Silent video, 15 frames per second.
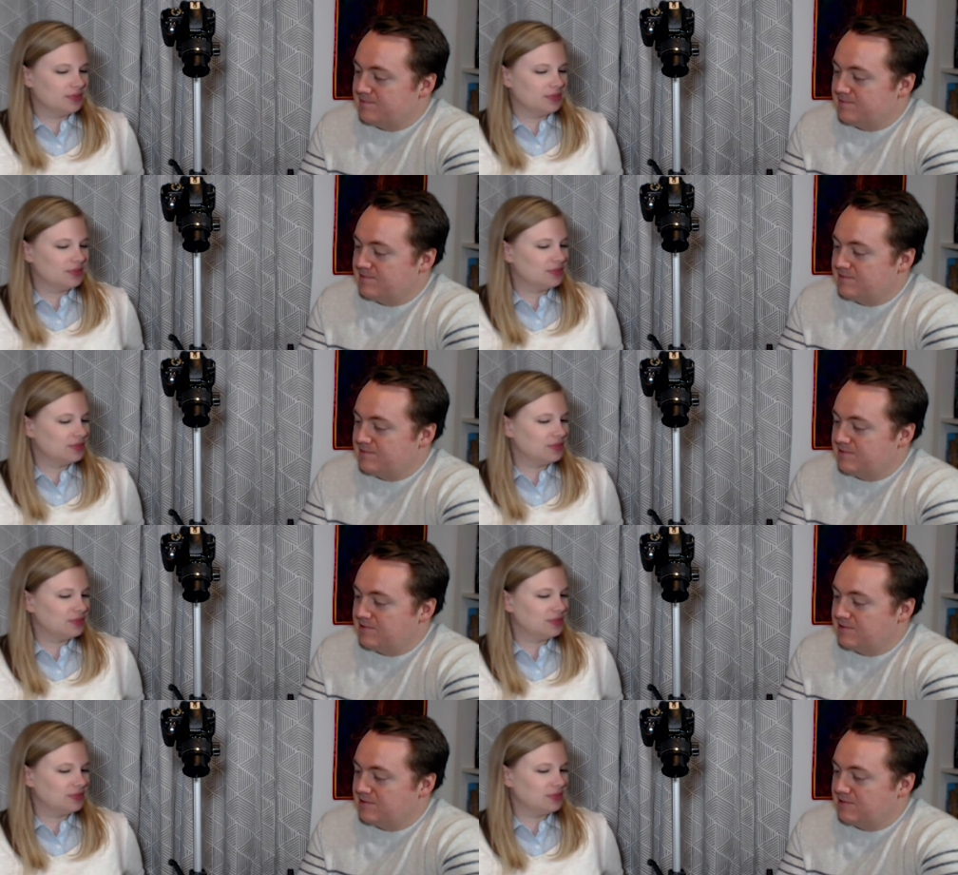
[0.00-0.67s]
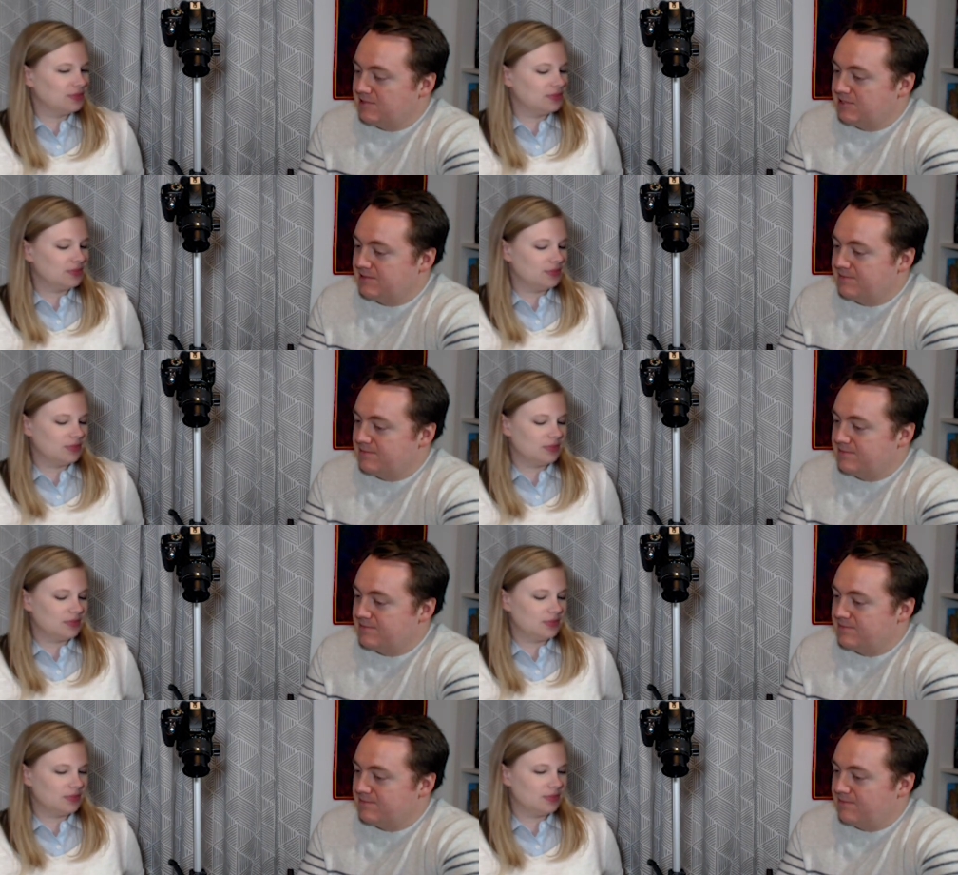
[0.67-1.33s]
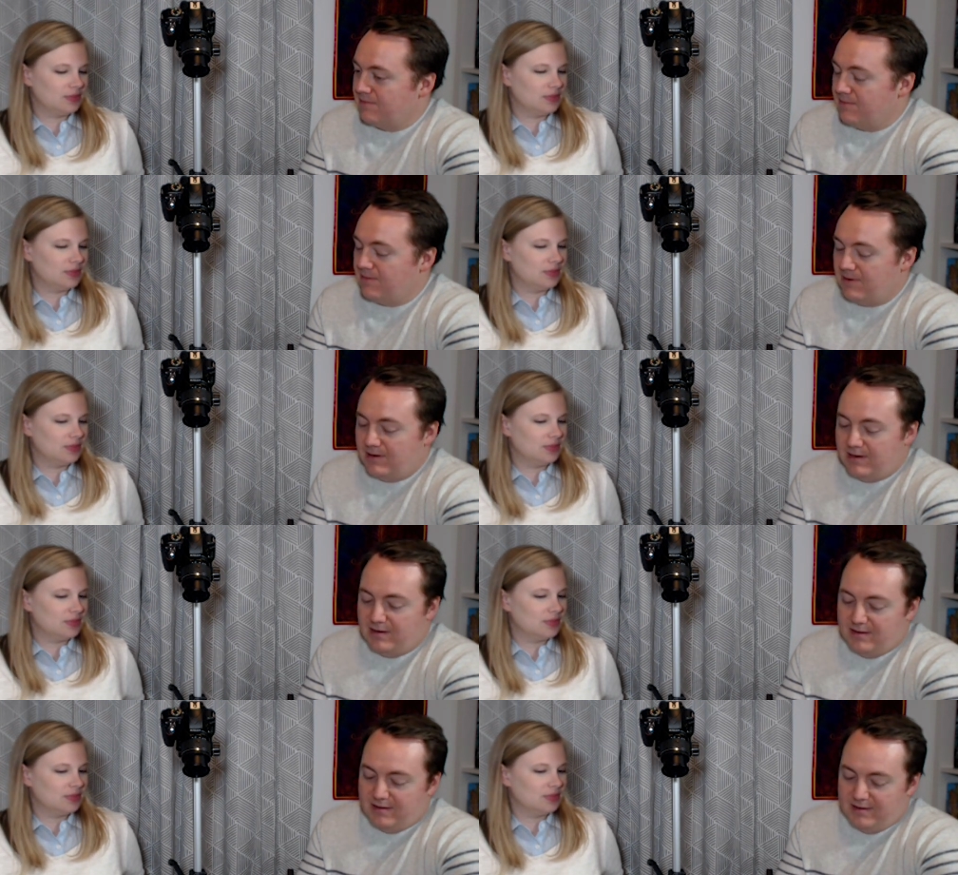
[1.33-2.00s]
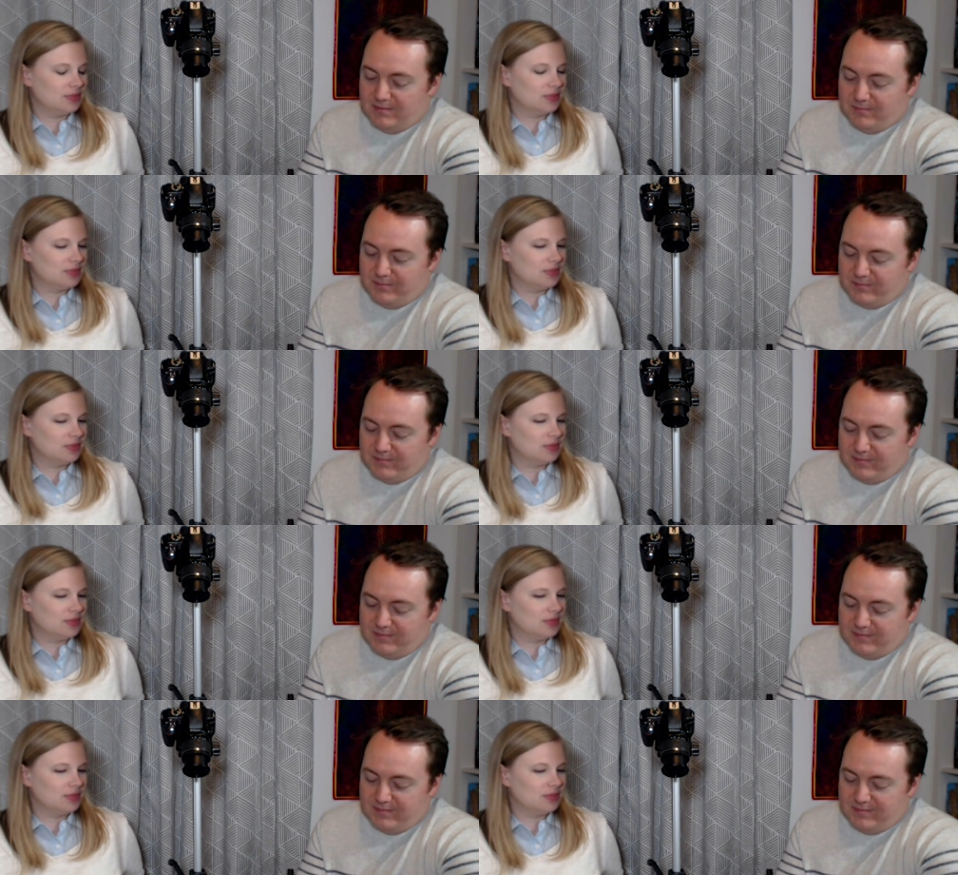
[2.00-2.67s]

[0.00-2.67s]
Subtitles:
(silence)